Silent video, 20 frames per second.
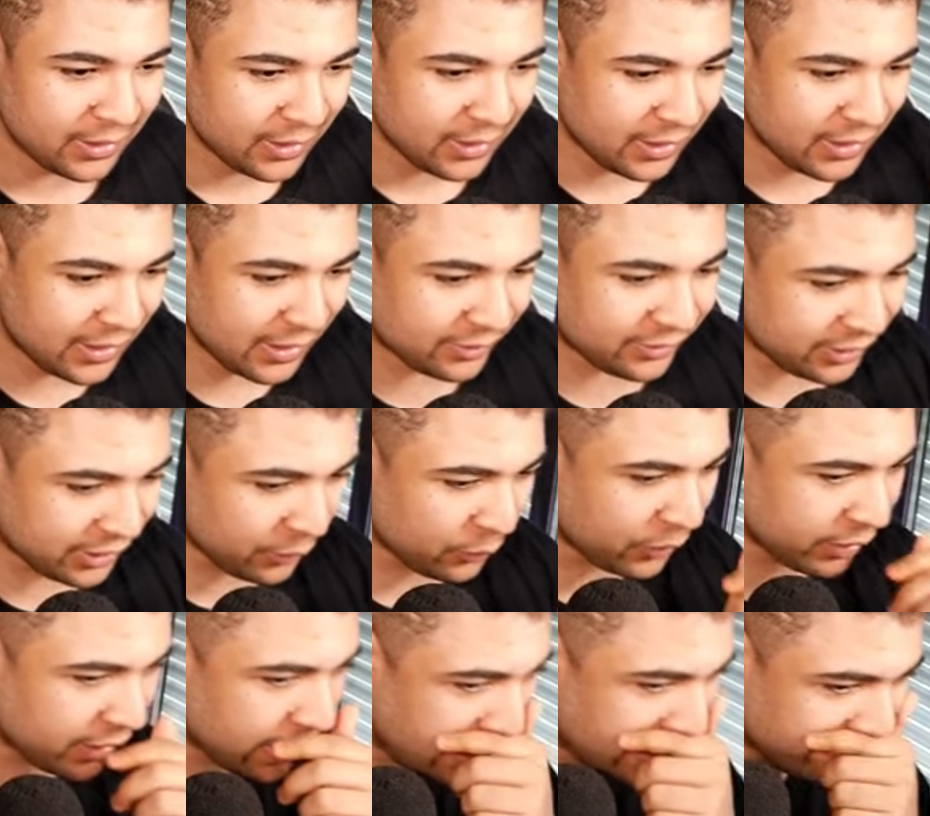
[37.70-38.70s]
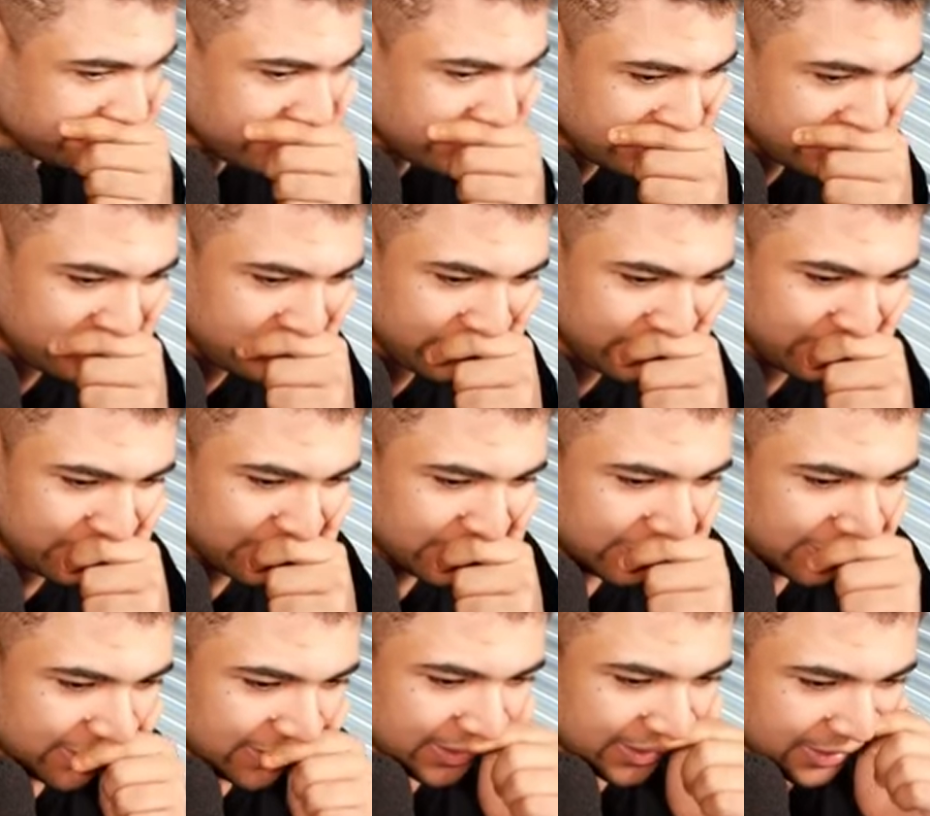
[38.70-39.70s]
Let's see what you have to do.
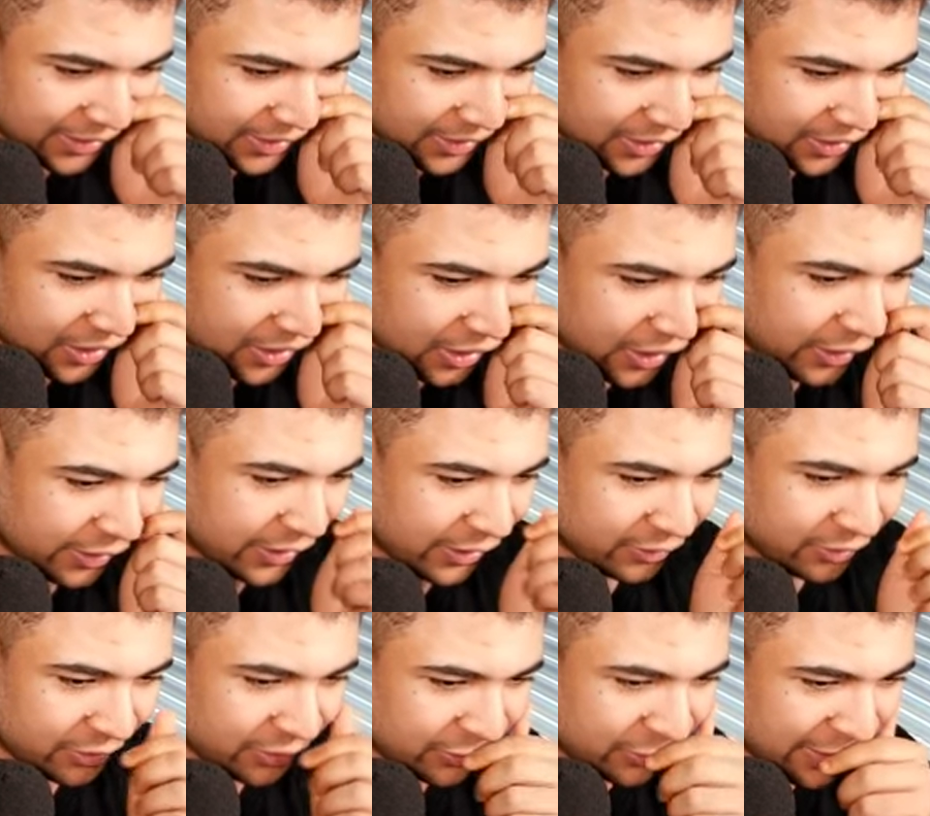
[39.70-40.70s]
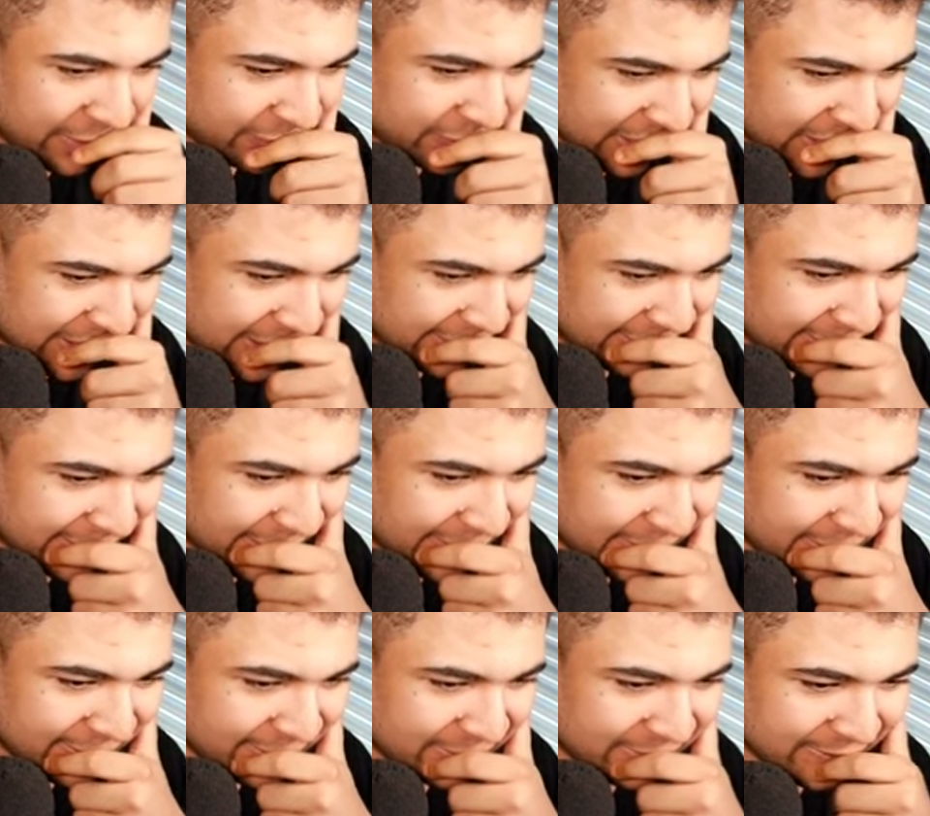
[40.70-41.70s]
Okay, so you still have to collect the
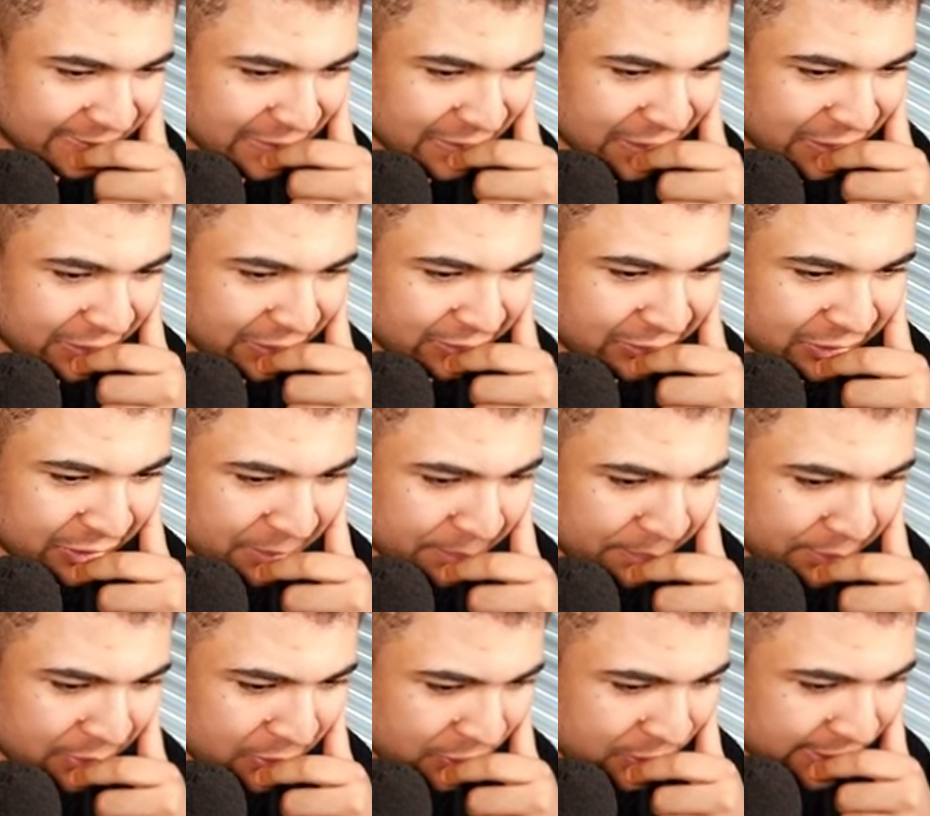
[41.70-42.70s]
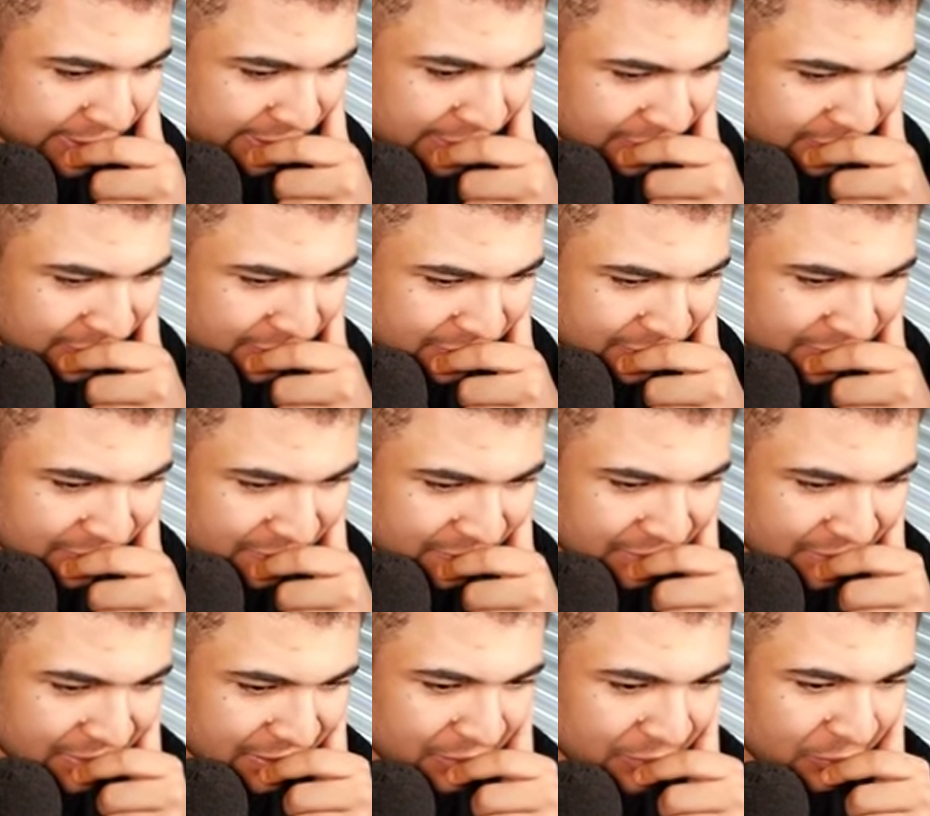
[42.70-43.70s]
letters. You can earn super coins.
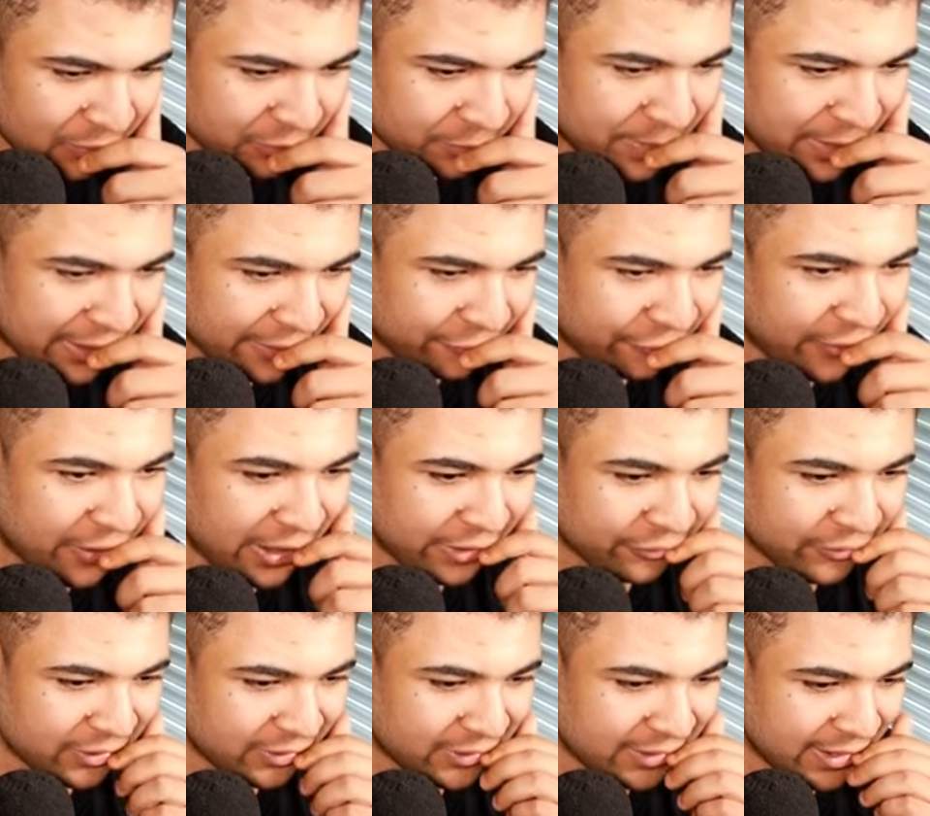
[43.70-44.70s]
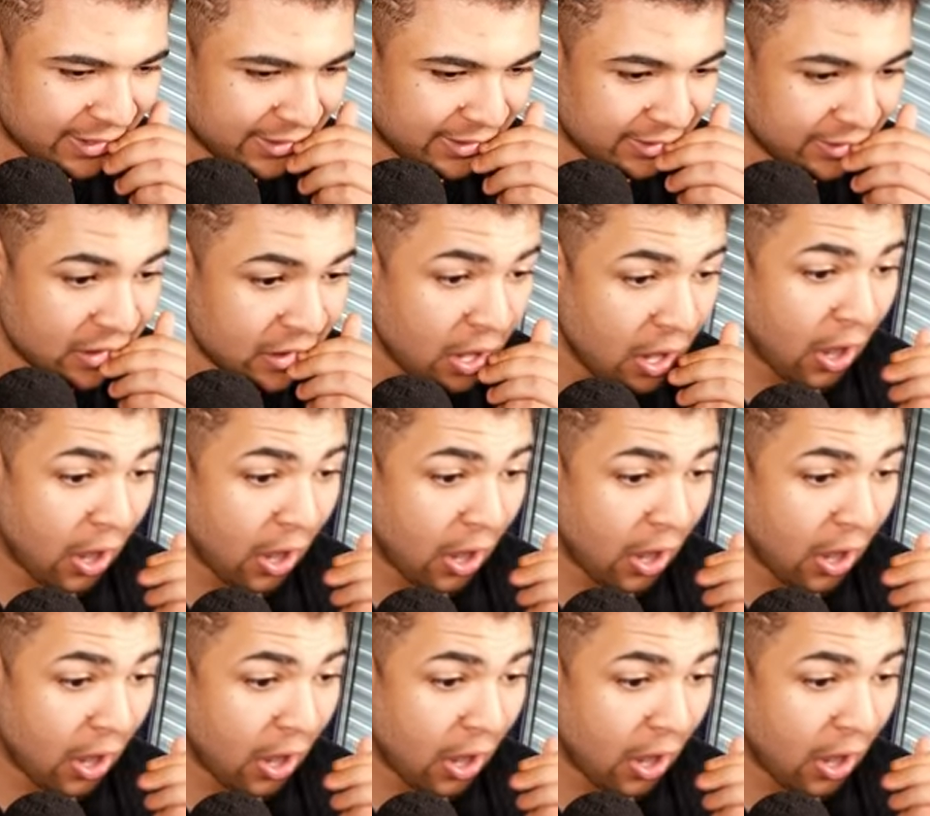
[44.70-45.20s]
What's pack five containing?